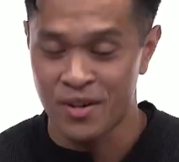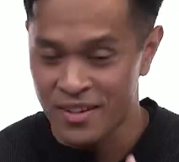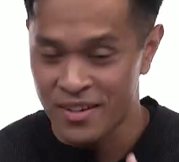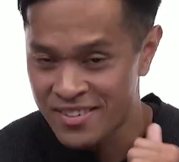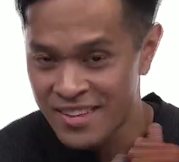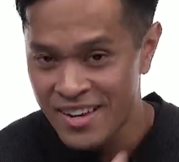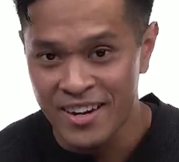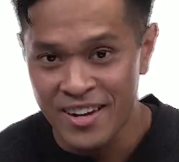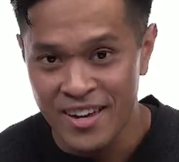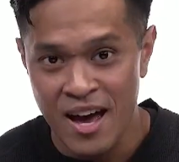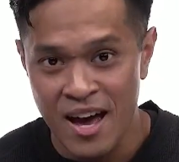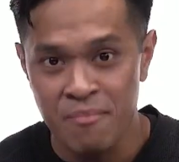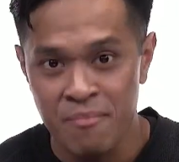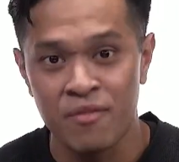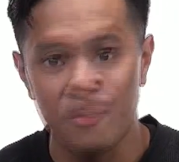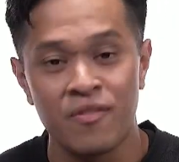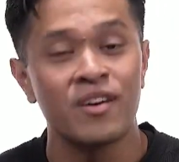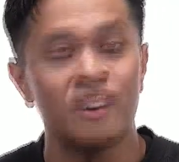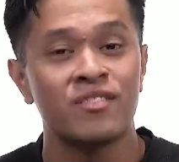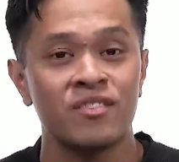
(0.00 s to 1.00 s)
On a dating app,
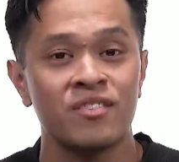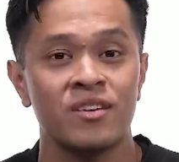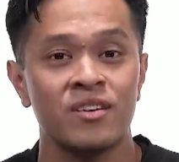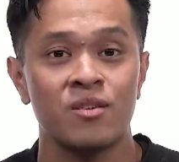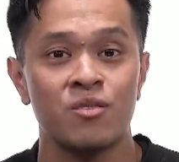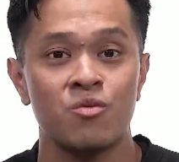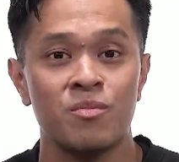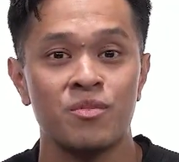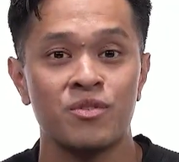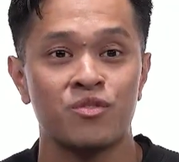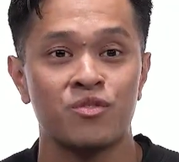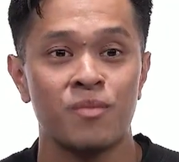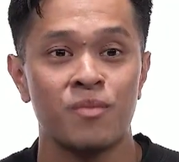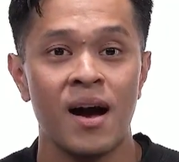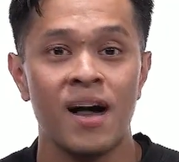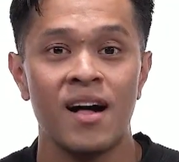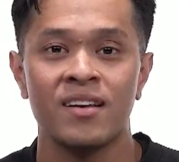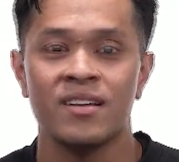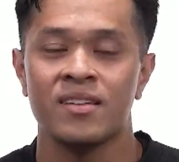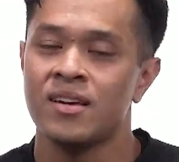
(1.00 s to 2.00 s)
if I see a woman
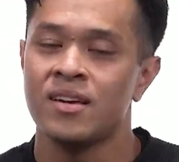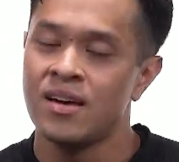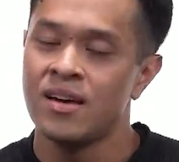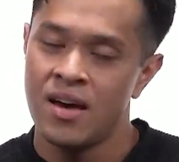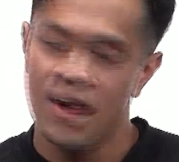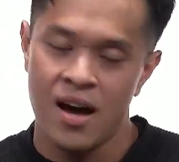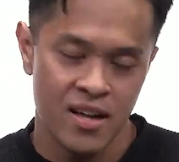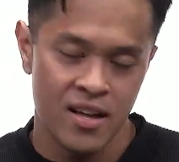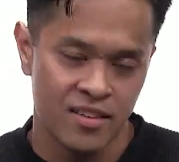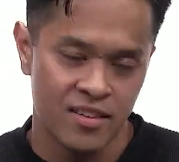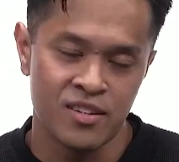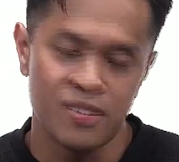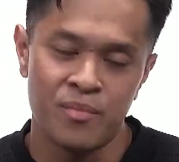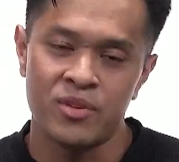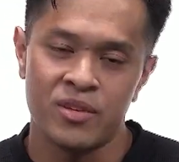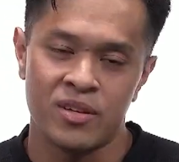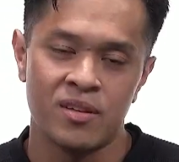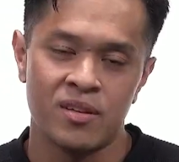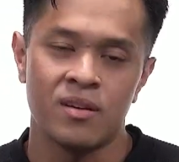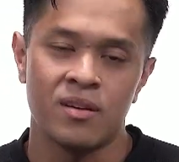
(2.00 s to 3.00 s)
smiling, it's
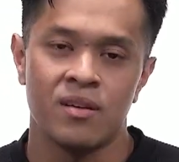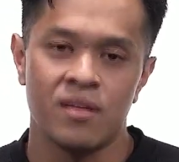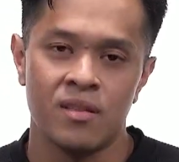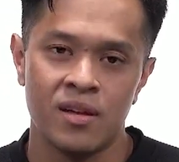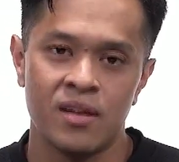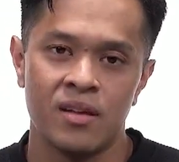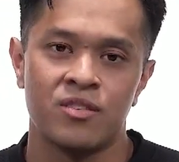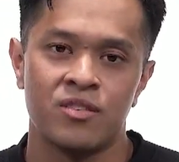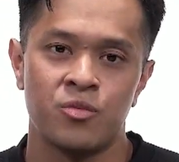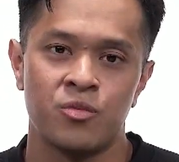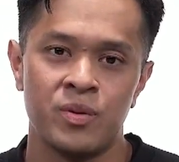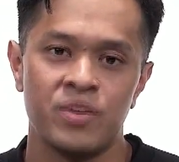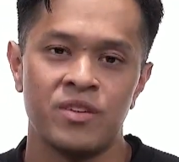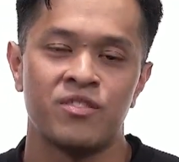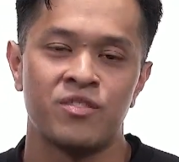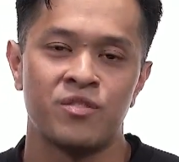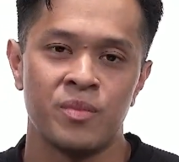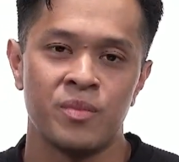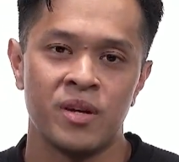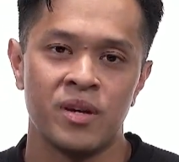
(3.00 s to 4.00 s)
something that
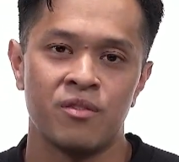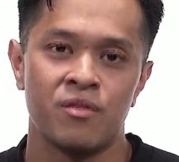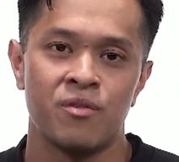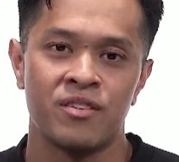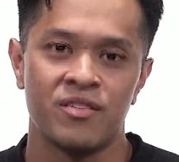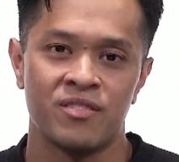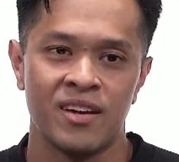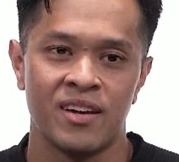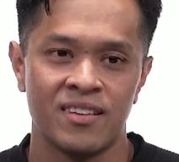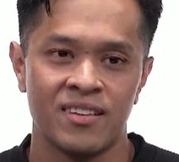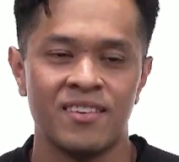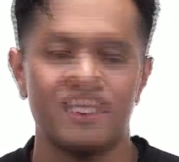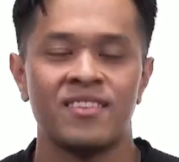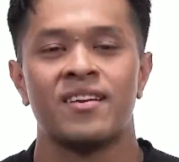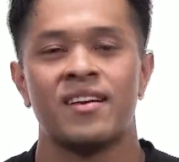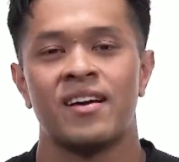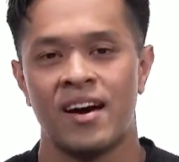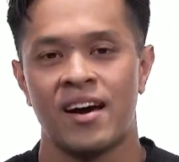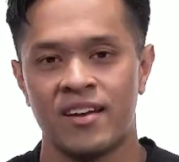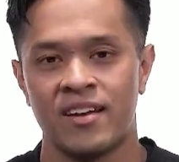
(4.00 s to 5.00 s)
speaks to me and resonates,
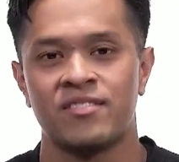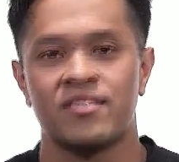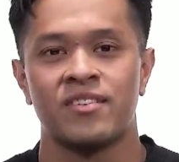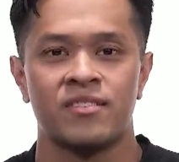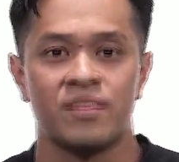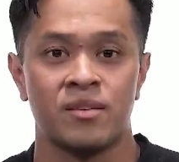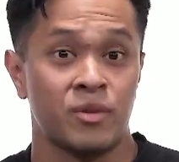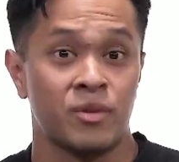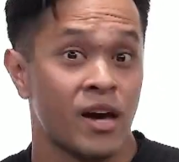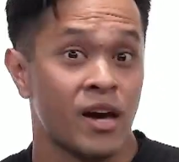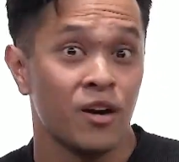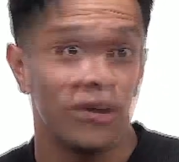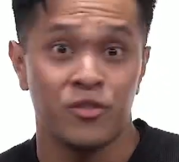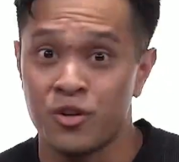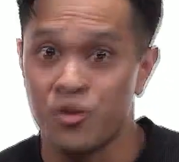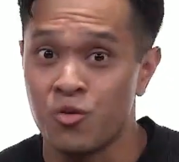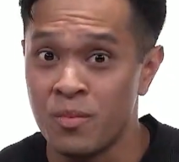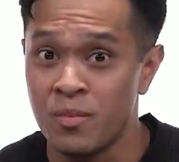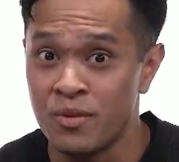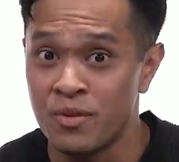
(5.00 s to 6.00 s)
and I say something. I don't
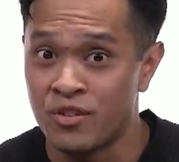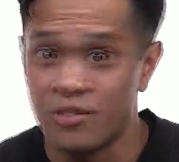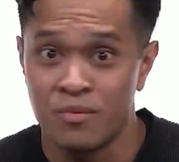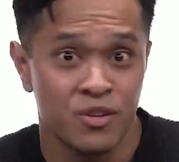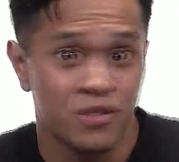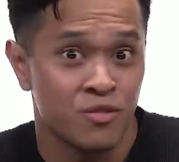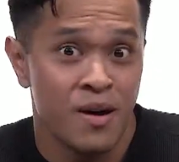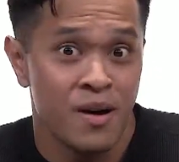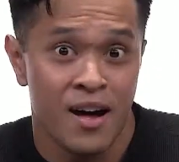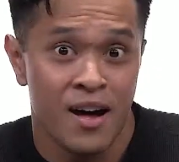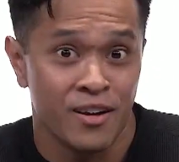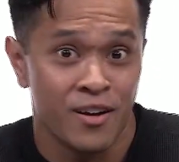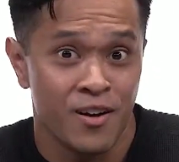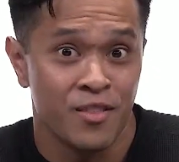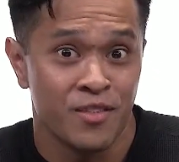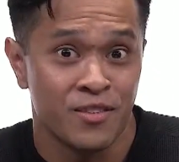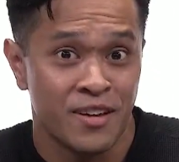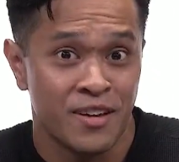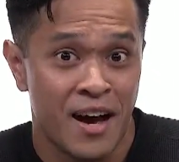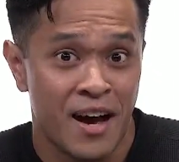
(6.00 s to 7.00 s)
think women should be smiling all
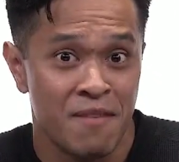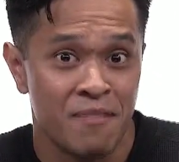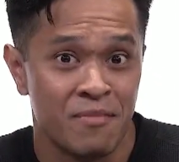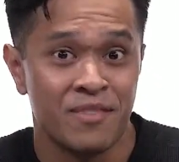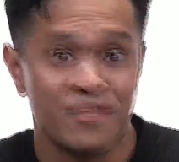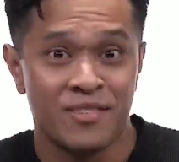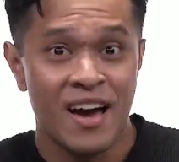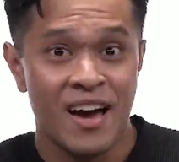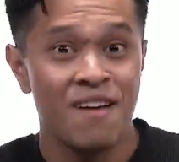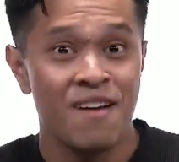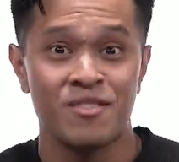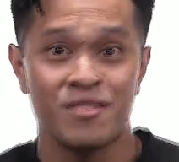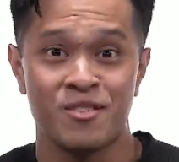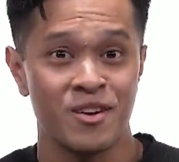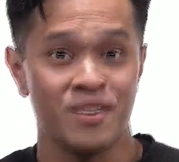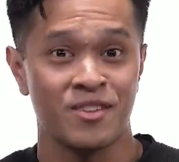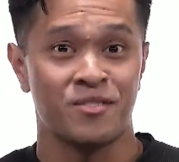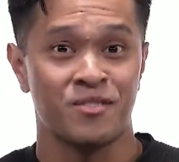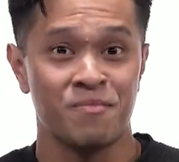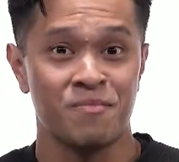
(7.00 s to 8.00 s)
the time, but if they have a
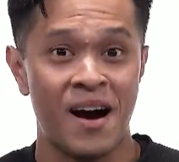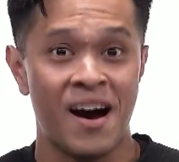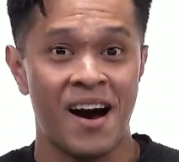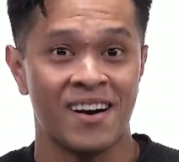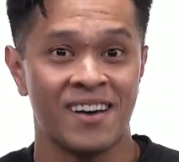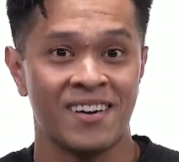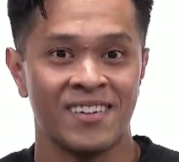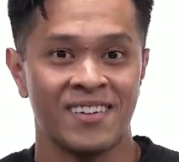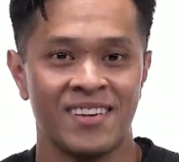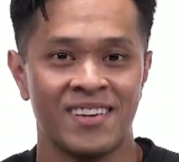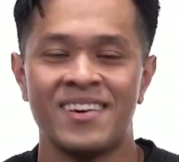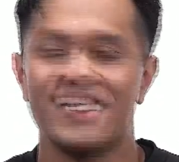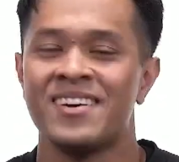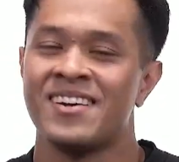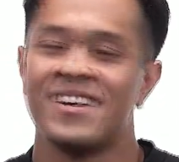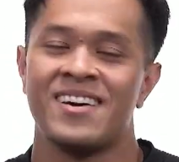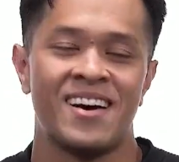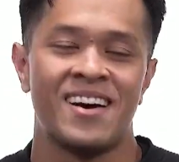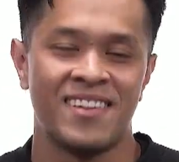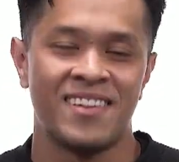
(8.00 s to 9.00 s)
great smile,
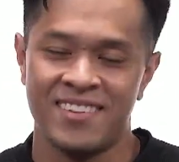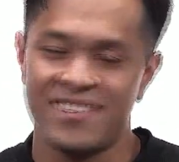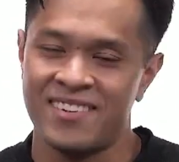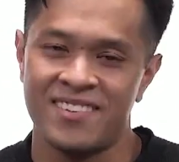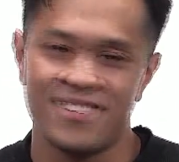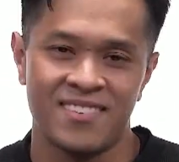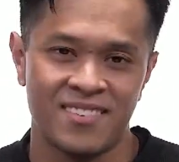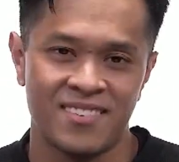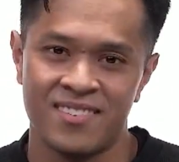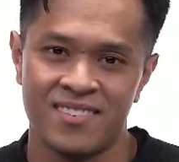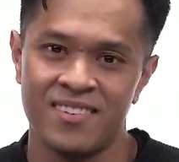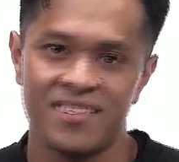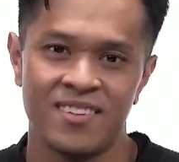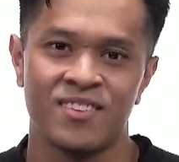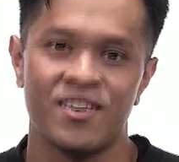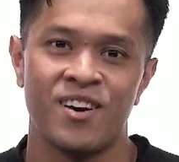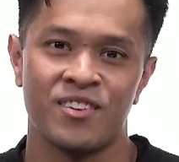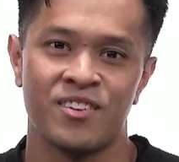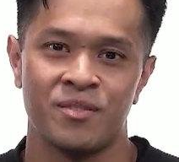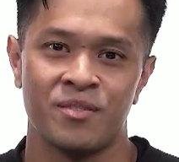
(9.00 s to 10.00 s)
I think it's, it's
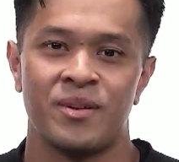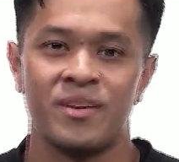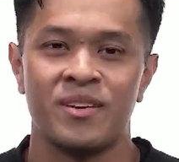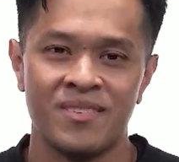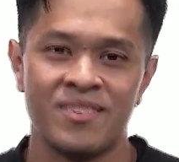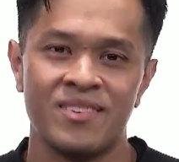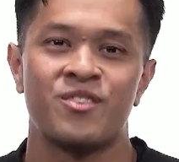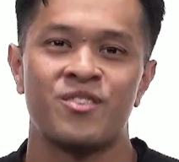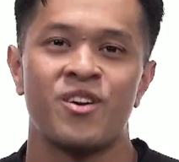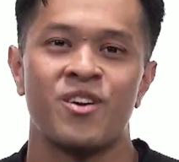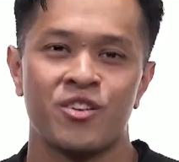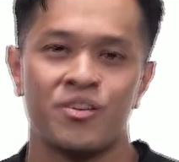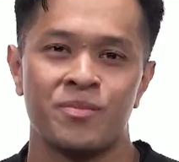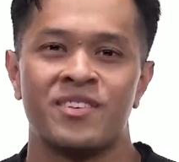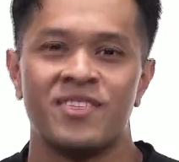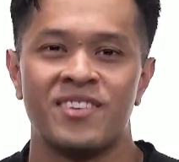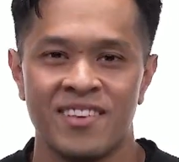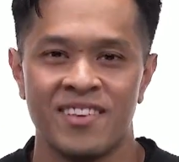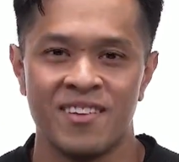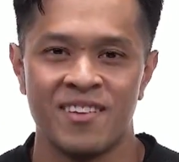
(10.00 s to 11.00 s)
awesome and it draws me
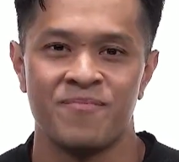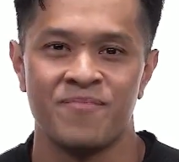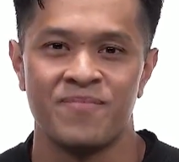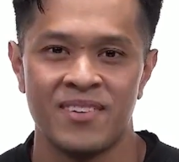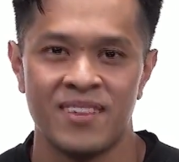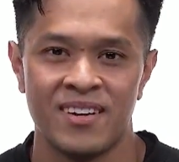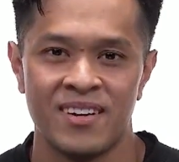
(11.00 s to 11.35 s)
to them.